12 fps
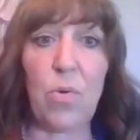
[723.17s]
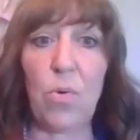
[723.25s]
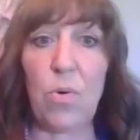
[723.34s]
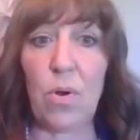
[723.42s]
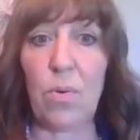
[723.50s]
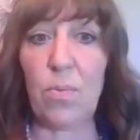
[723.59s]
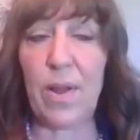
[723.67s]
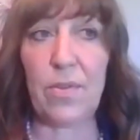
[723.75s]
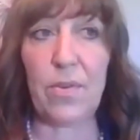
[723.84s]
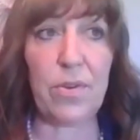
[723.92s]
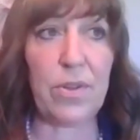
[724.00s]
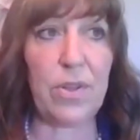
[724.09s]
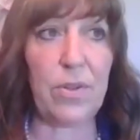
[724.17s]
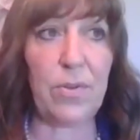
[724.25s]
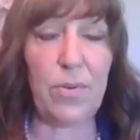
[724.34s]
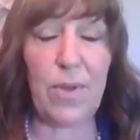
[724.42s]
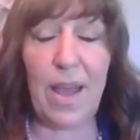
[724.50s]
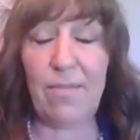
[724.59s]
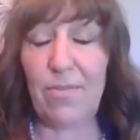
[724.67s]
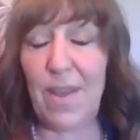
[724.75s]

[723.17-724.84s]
or whether you have a